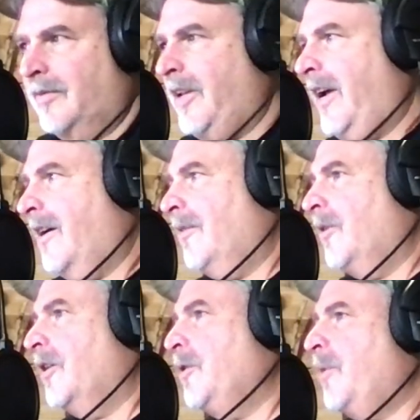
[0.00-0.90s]
Yeah.
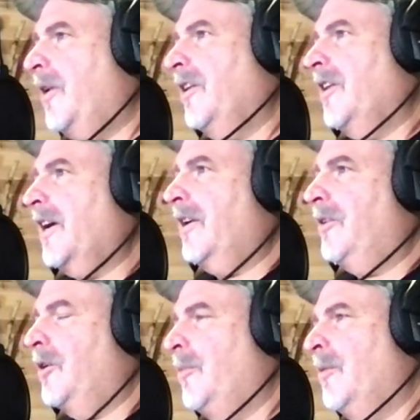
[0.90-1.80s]
Well, you probably like it a
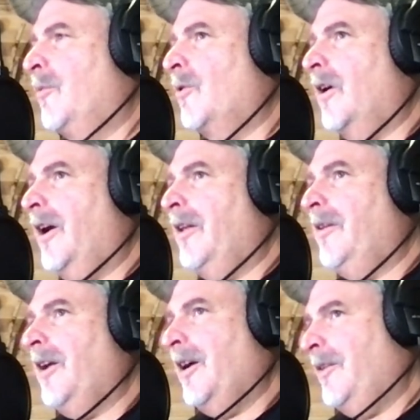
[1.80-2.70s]
little bit more.
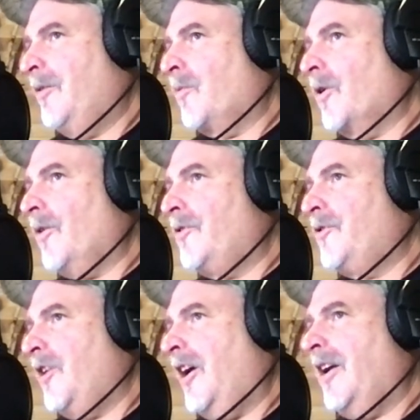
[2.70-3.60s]
And the world's
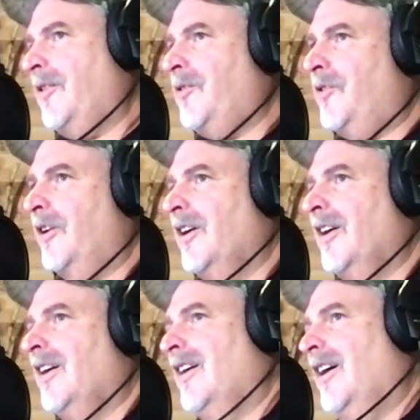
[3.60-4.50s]
changed.
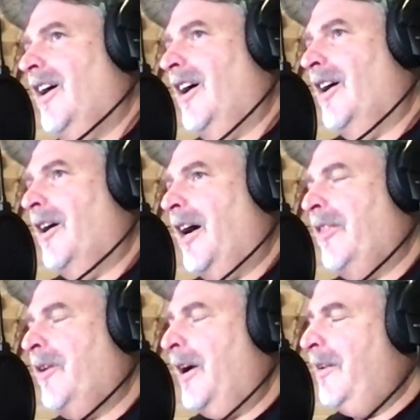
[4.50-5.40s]

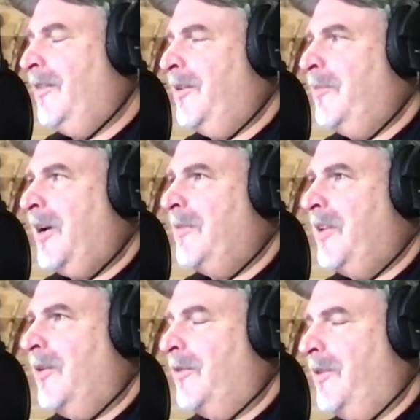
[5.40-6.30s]
Sometimes
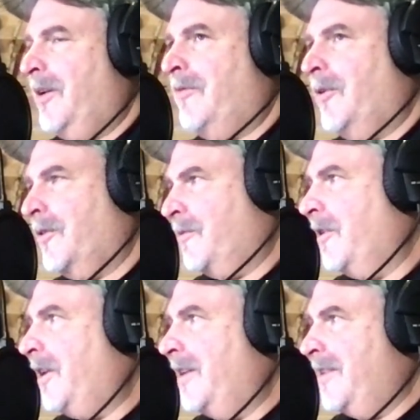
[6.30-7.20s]
I don't think folks
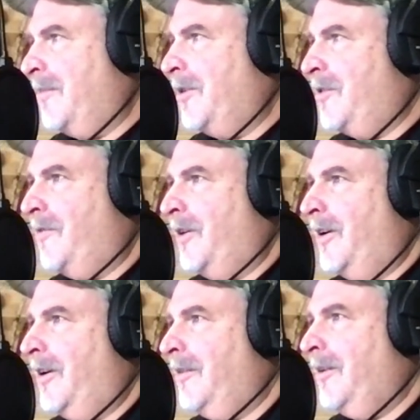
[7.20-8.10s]
realize how much of
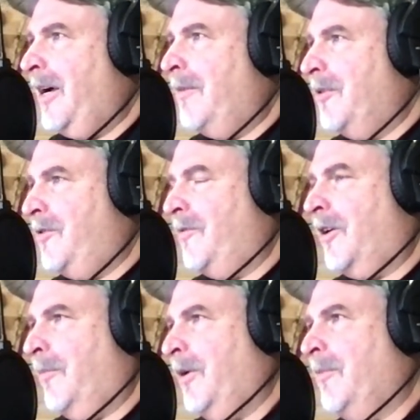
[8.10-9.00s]
a
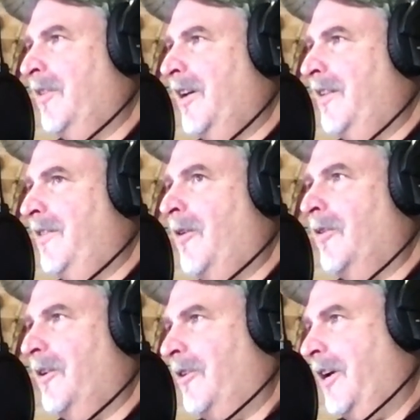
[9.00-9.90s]
commitment that is
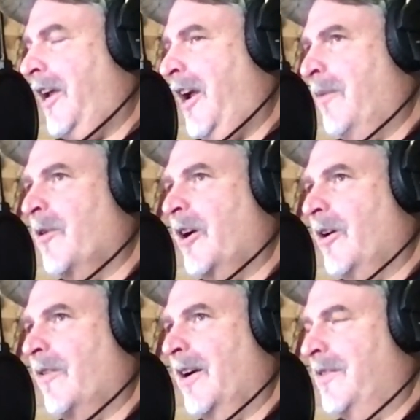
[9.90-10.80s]
hauling all that camera
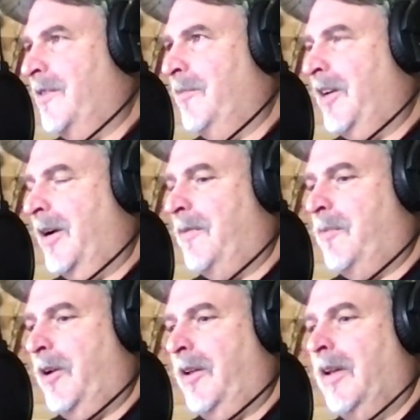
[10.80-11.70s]
gear around sometimes,
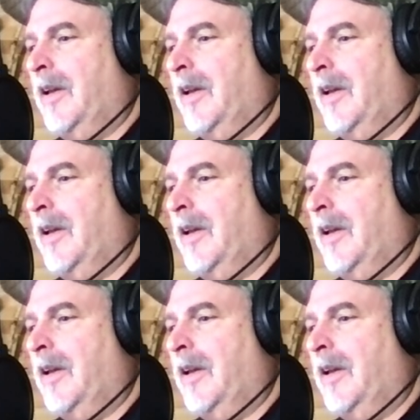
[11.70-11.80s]
but